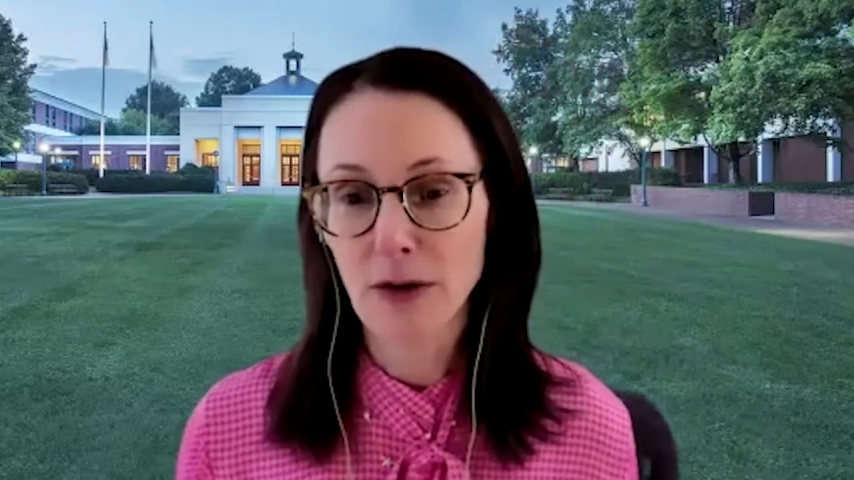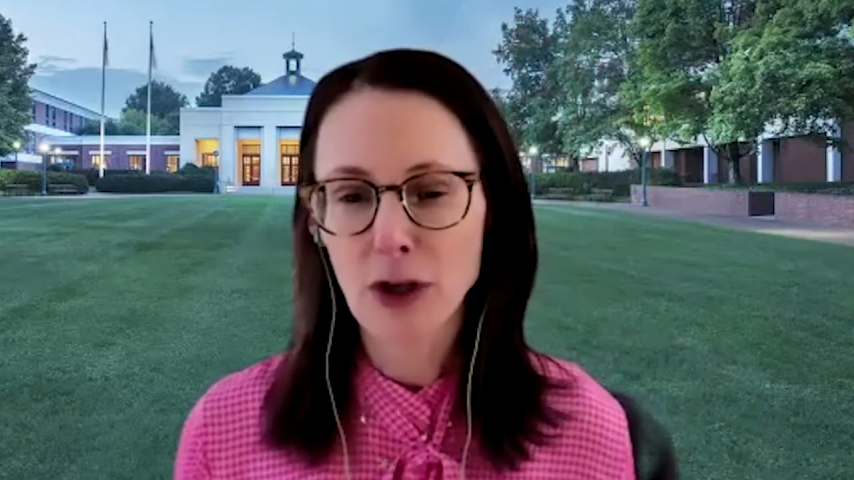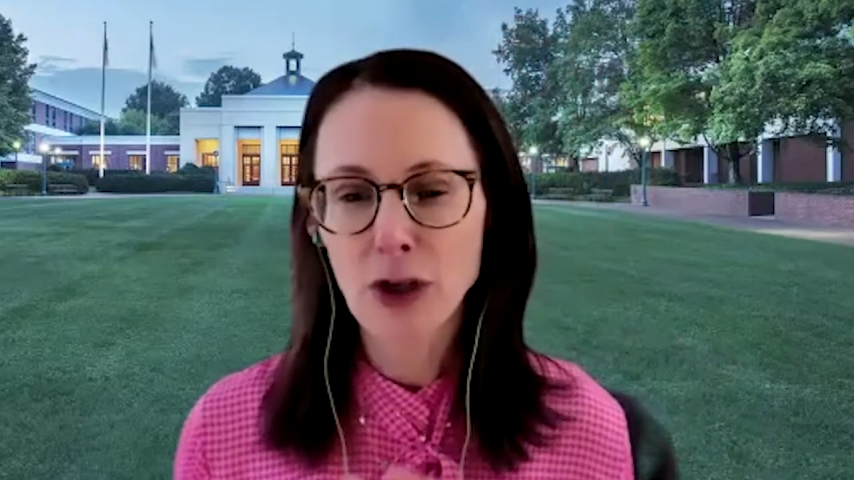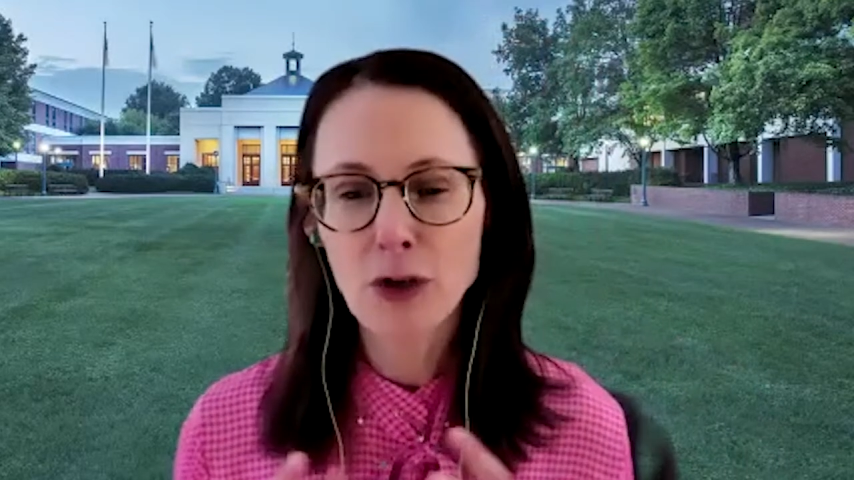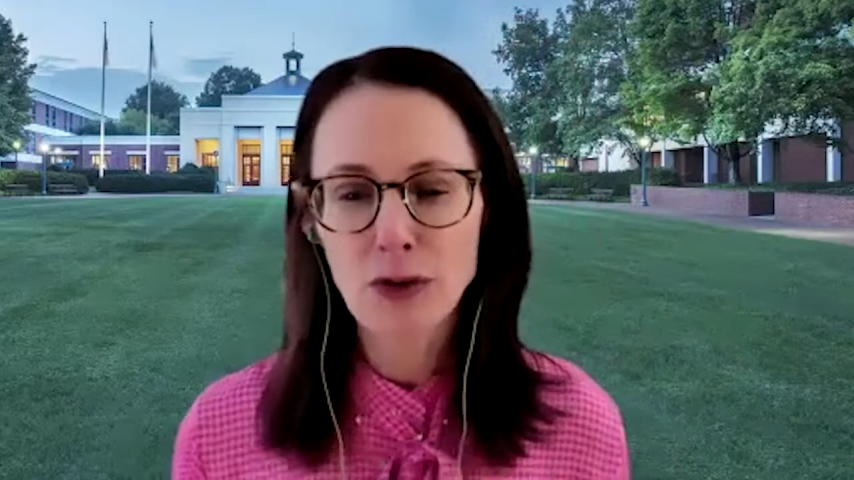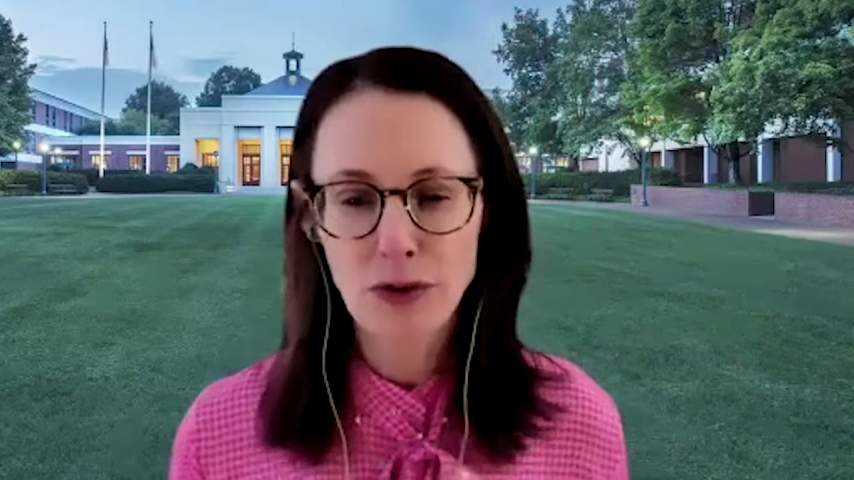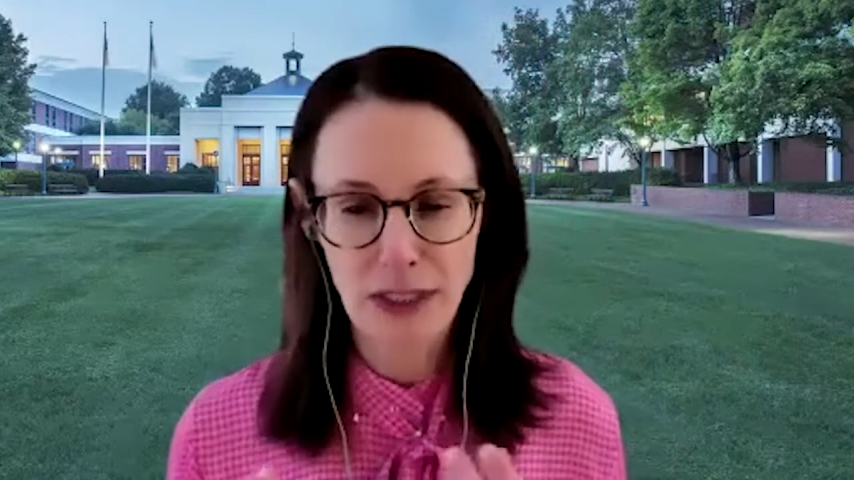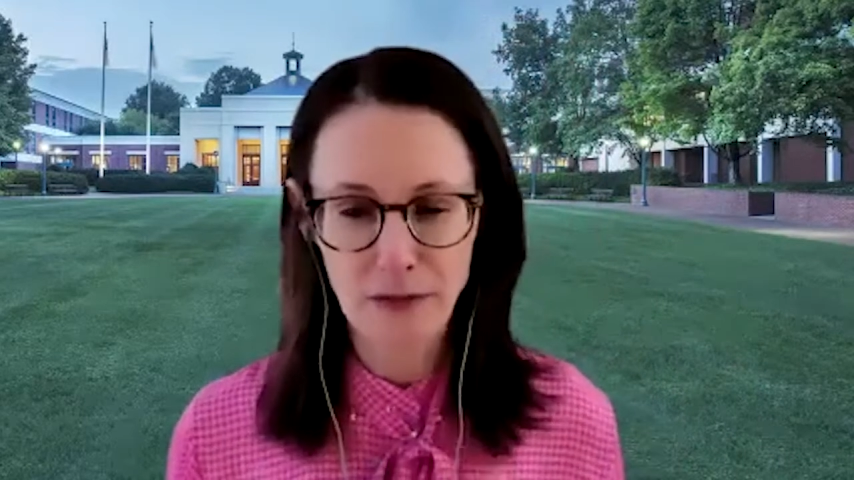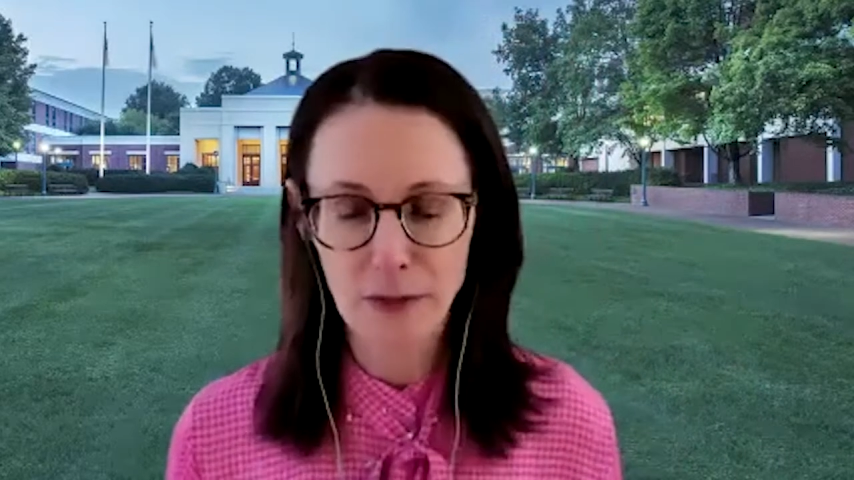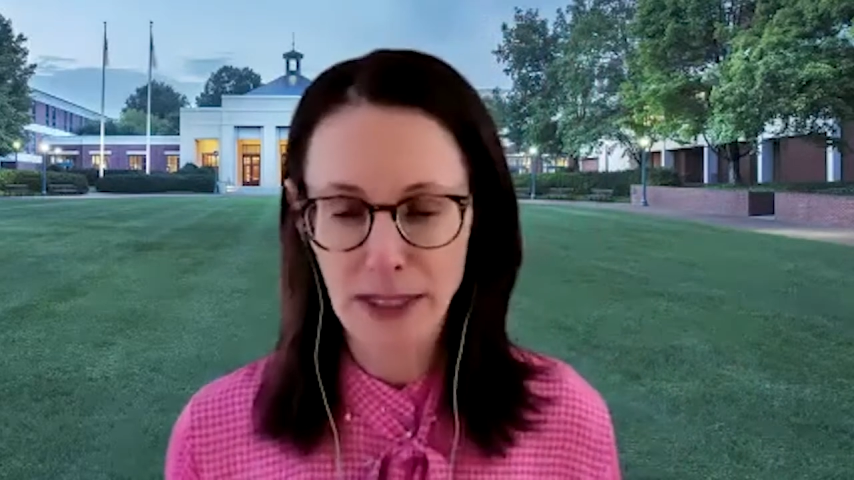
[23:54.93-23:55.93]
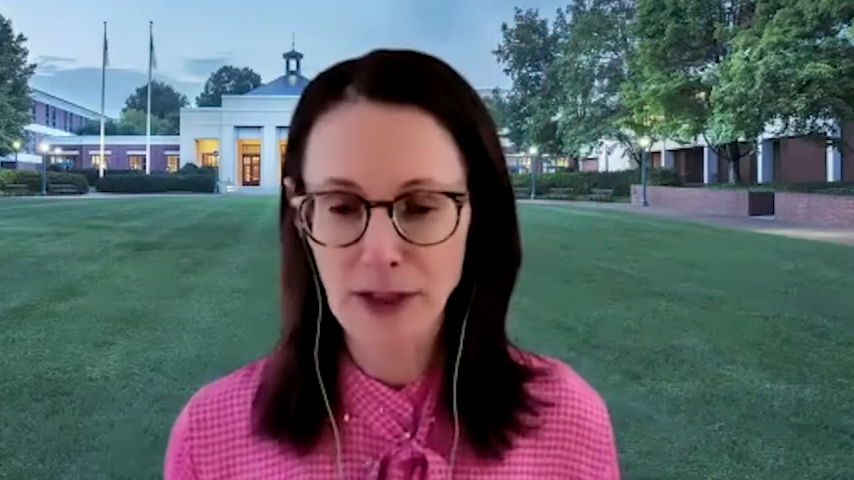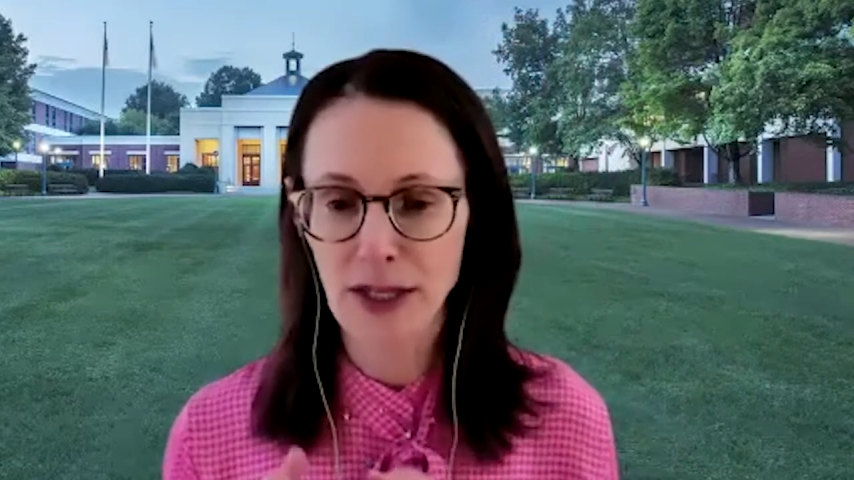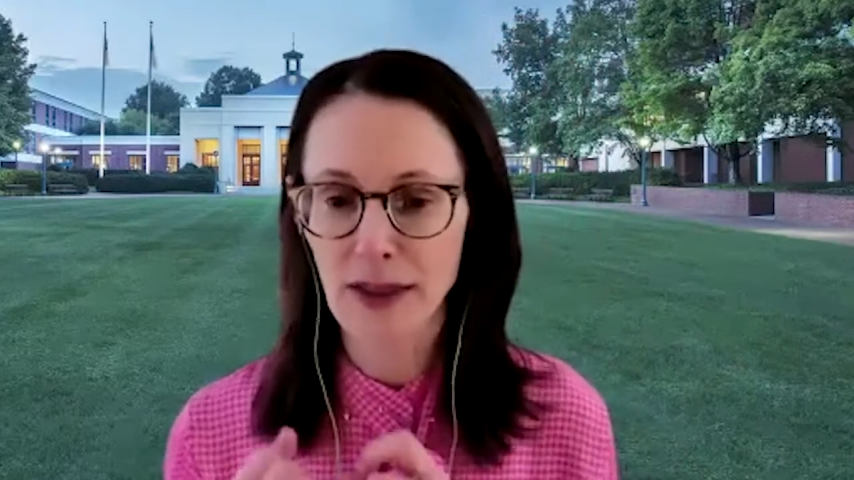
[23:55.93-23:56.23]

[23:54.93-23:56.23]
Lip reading: users' information,